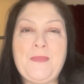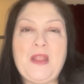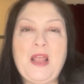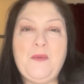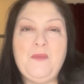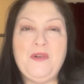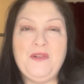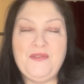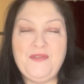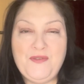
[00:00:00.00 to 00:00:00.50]

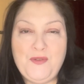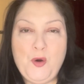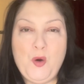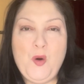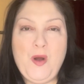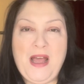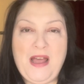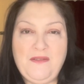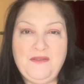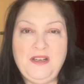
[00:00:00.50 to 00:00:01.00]
But
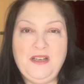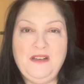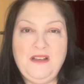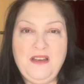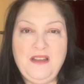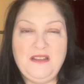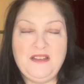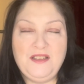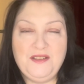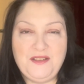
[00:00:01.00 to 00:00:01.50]
4 Heaven and
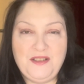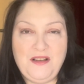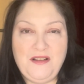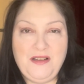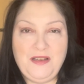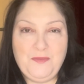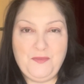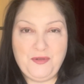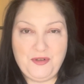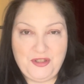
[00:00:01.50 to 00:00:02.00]
Earth
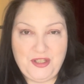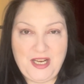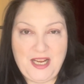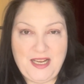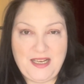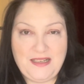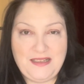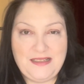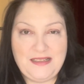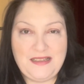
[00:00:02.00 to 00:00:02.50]
design
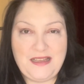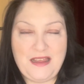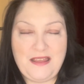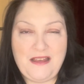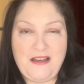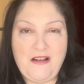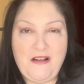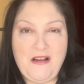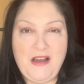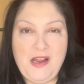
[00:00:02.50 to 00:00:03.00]
projects
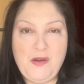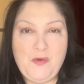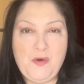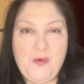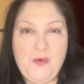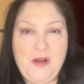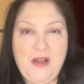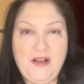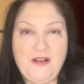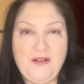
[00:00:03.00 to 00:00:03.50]
that I
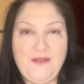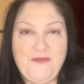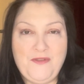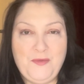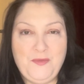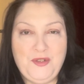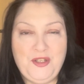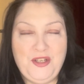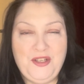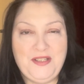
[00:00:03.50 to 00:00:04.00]
will work on
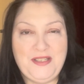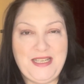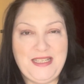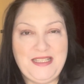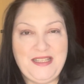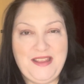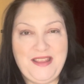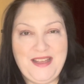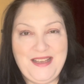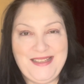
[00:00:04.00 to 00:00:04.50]
from Tuesday
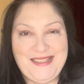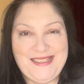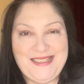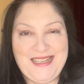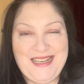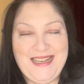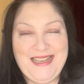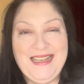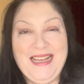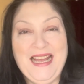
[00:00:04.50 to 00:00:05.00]
to
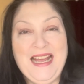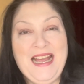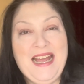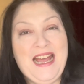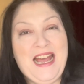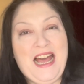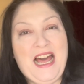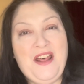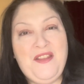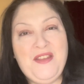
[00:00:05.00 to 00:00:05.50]
Thursday.
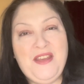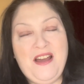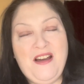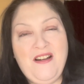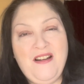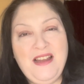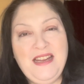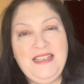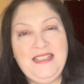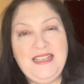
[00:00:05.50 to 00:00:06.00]
And the
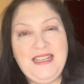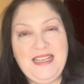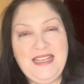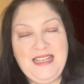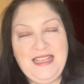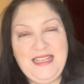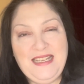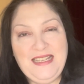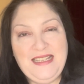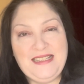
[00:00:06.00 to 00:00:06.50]

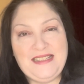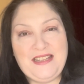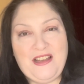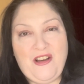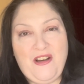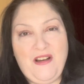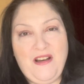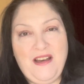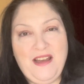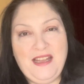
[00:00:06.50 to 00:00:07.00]
idea is
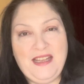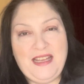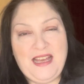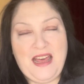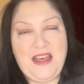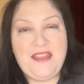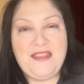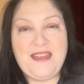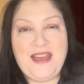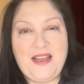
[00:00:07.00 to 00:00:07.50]
that I
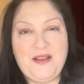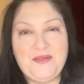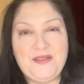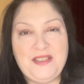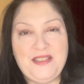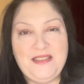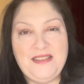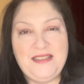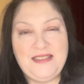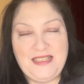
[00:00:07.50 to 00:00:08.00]
get
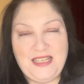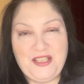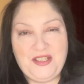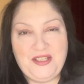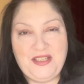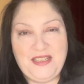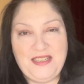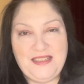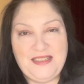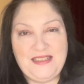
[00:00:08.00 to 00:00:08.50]
1,000
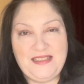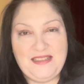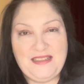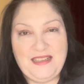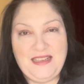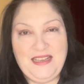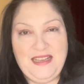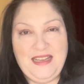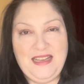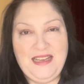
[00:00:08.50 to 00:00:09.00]
stitches
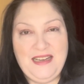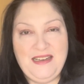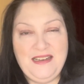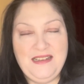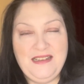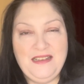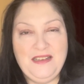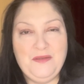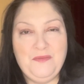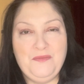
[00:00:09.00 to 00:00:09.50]

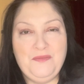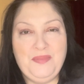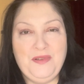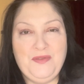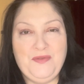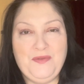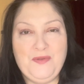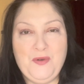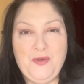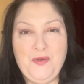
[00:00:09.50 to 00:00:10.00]
in
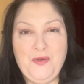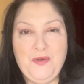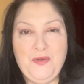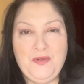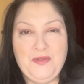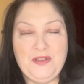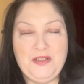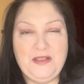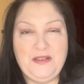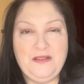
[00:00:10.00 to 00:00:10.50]

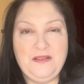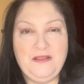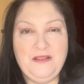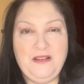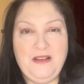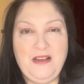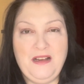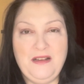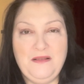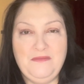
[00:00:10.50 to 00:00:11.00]
before
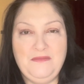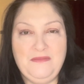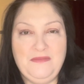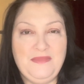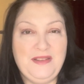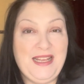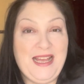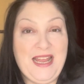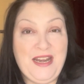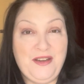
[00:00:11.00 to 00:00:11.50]

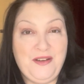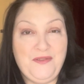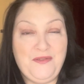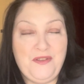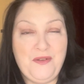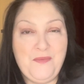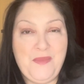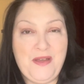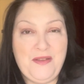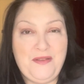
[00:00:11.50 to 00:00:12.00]
the end of
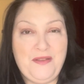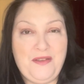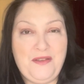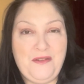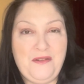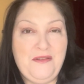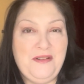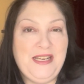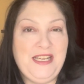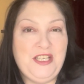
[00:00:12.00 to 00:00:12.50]
the month
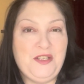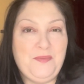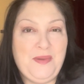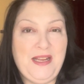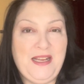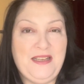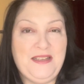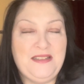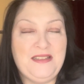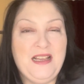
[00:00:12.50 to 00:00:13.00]
on each
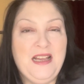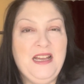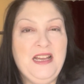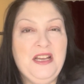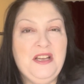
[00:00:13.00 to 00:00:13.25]
piece.